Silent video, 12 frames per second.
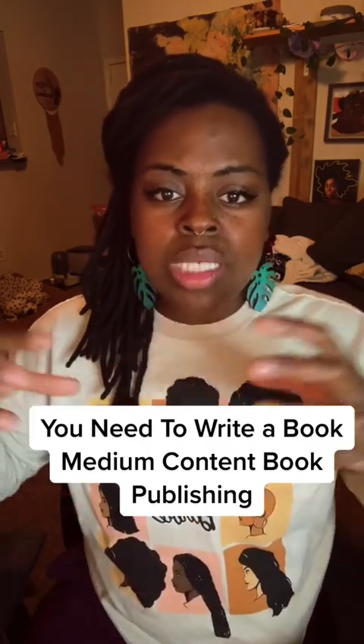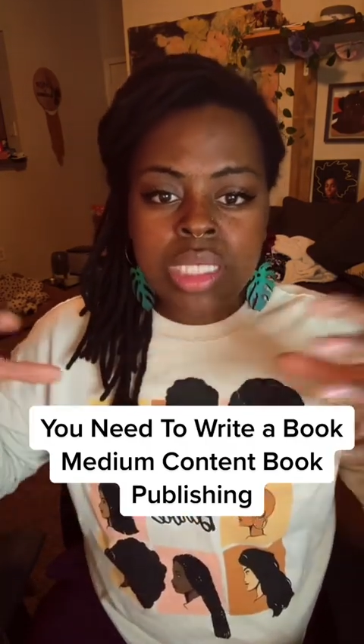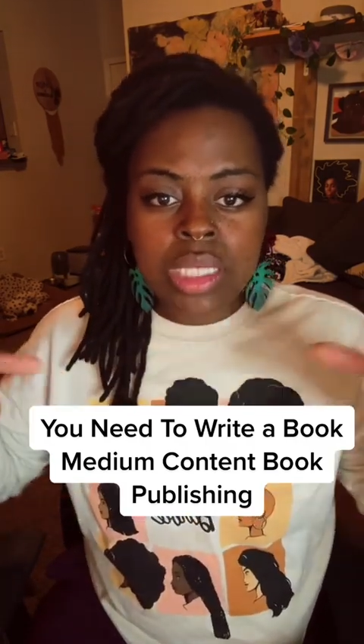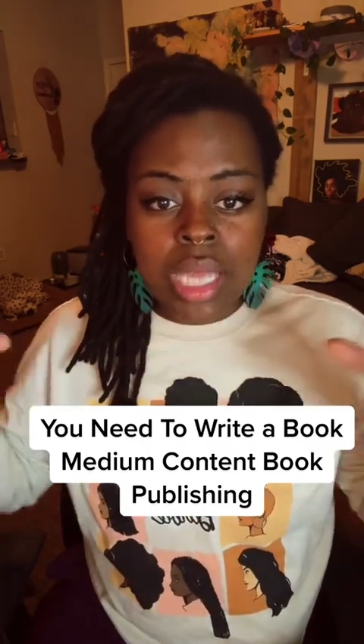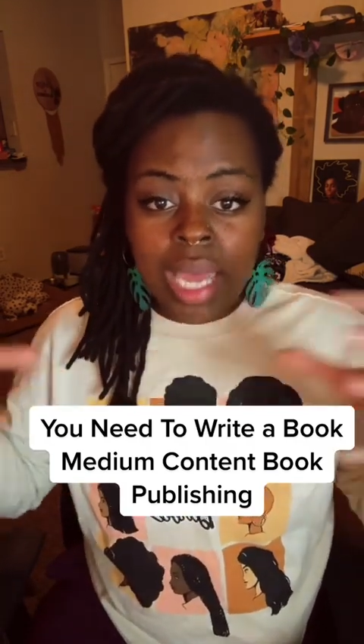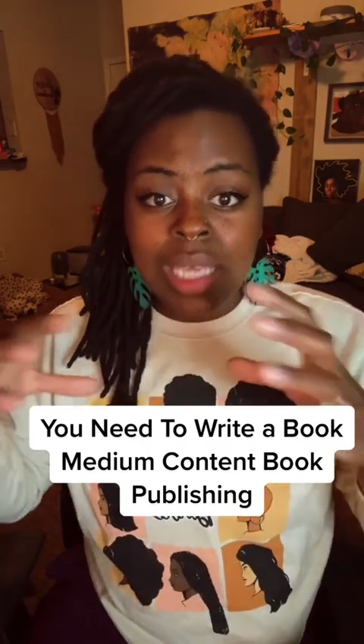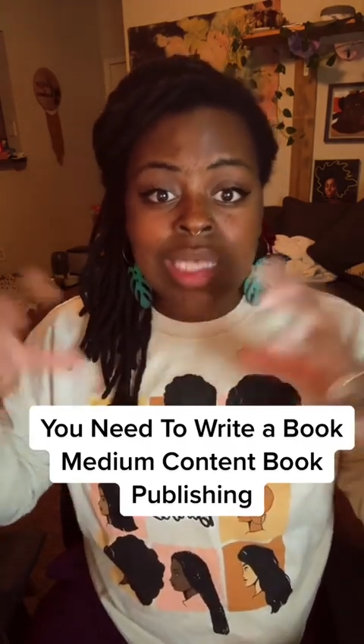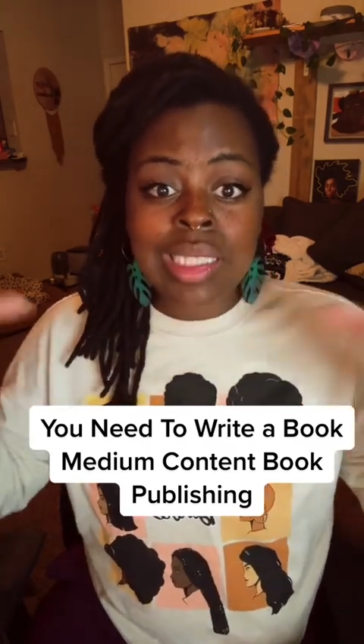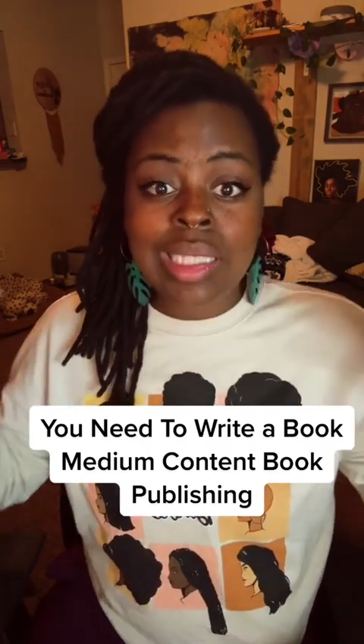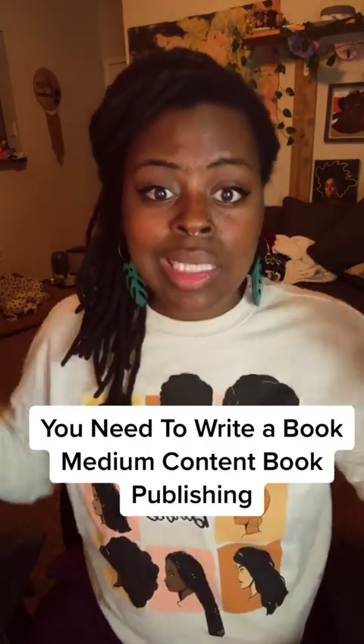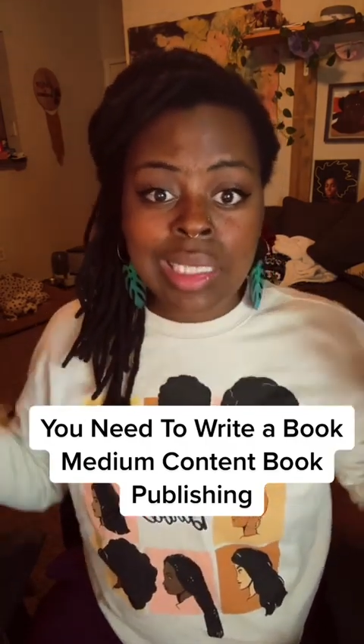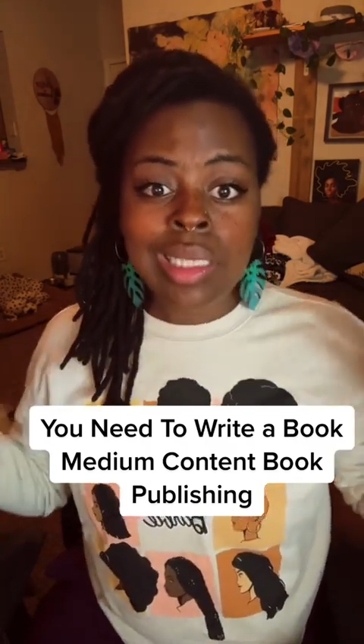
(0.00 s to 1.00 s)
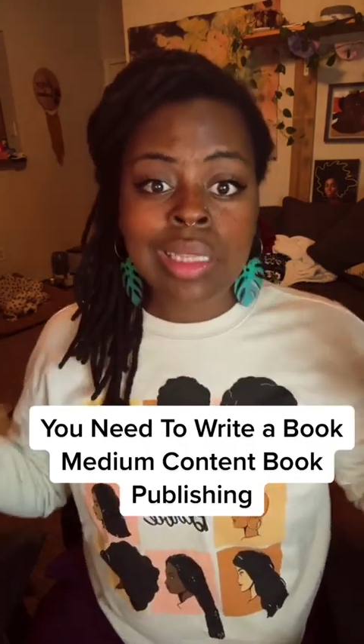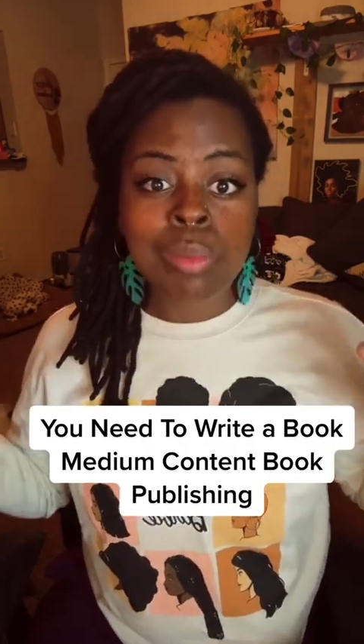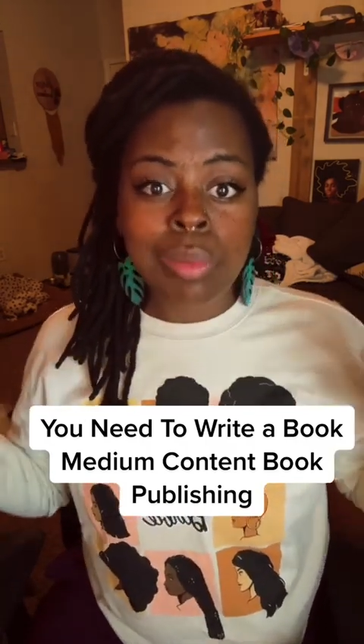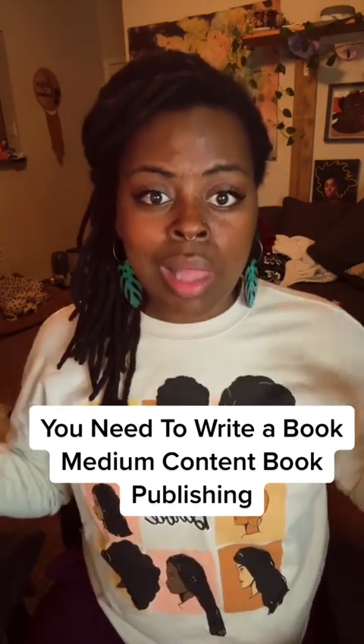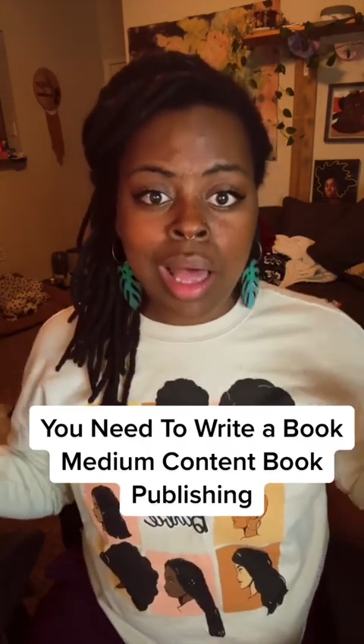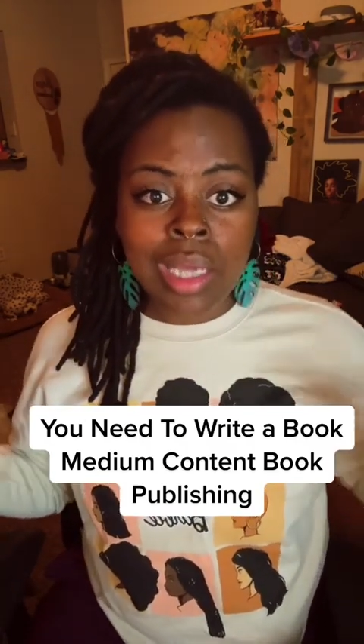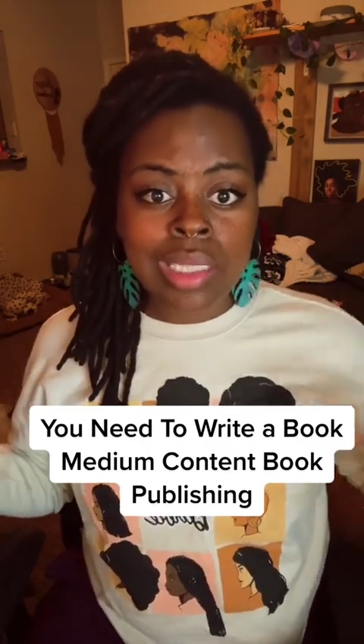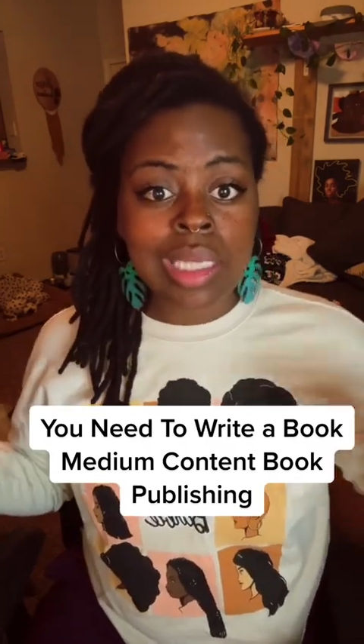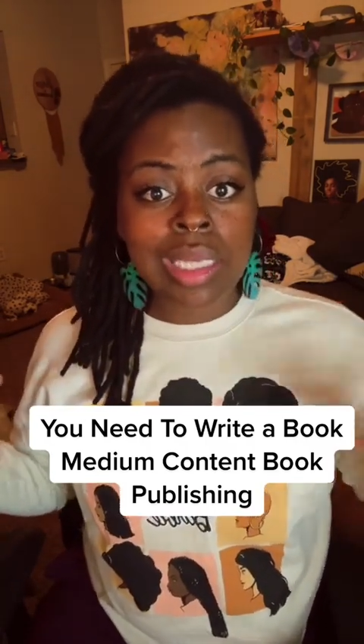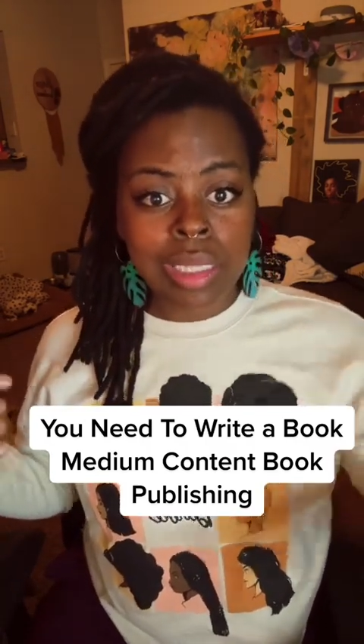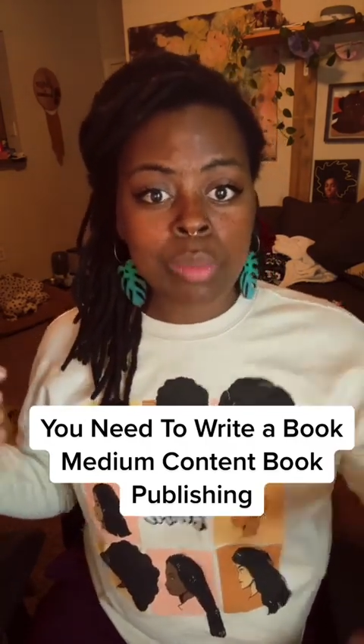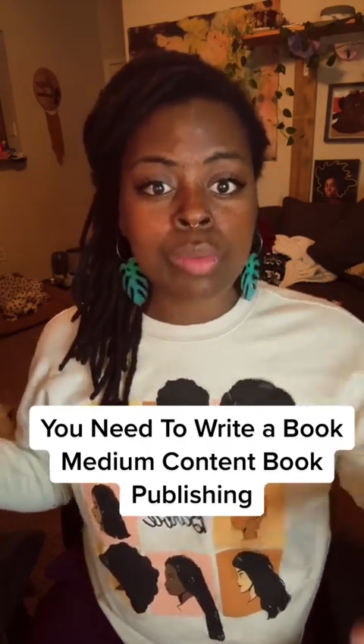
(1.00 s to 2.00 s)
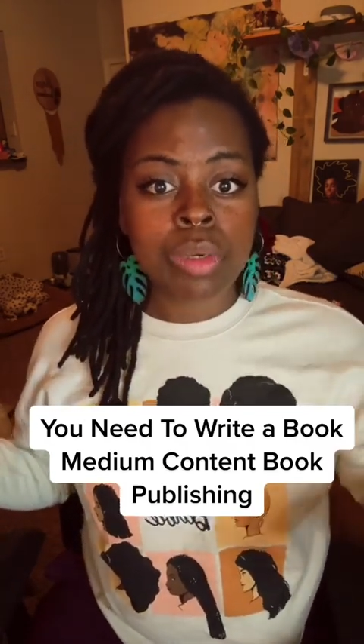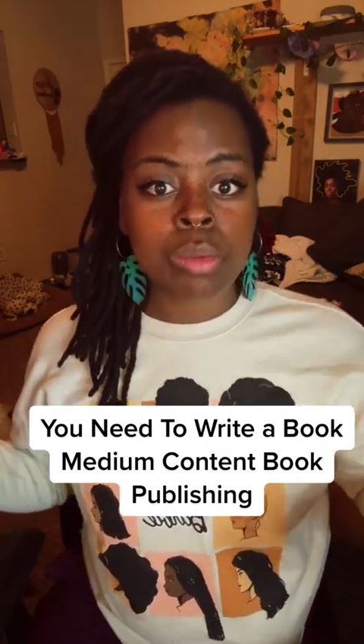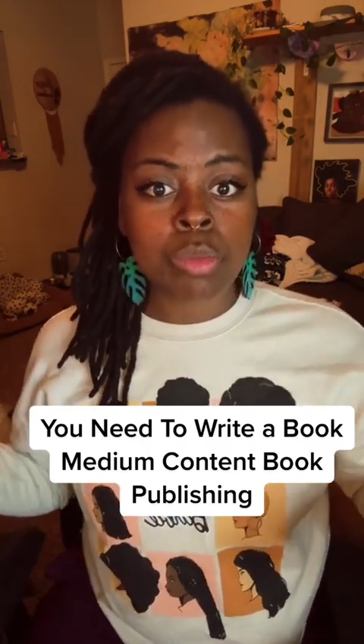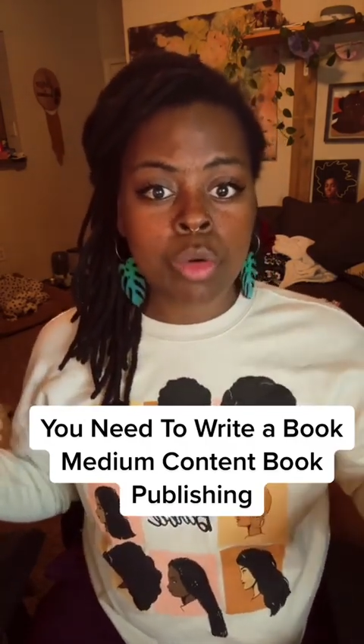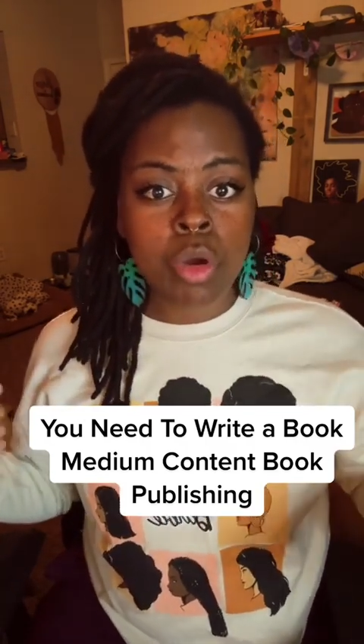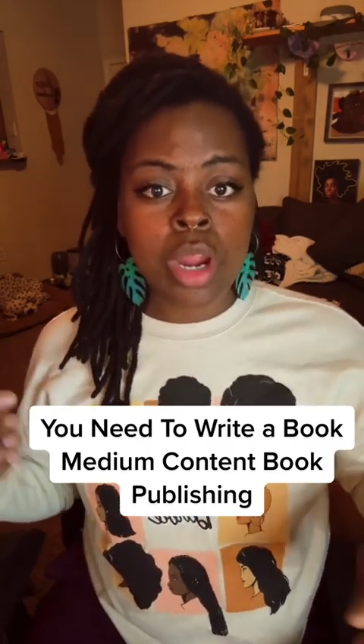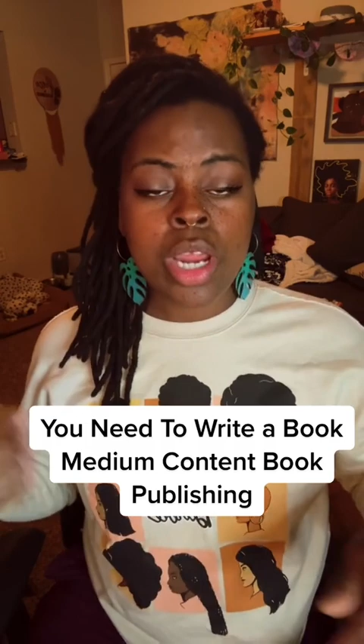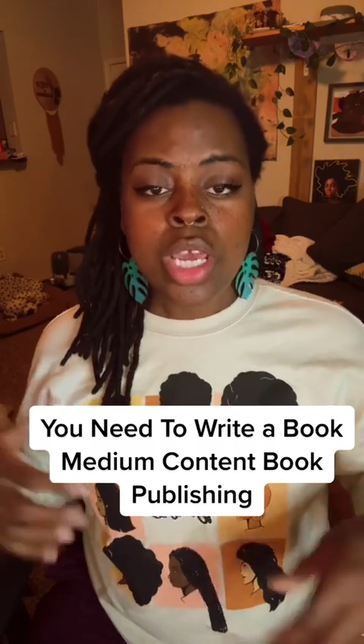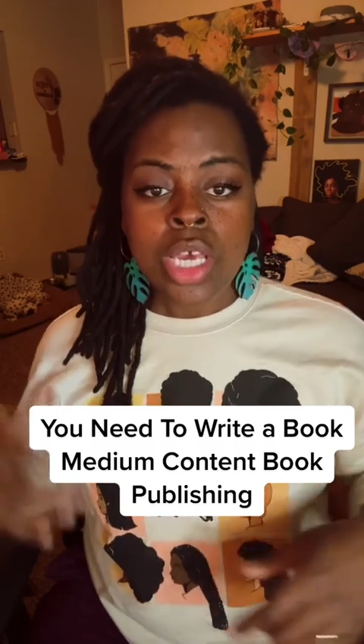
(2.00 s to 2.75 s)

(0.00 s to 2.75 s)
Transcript: I extended the blogs in the book more.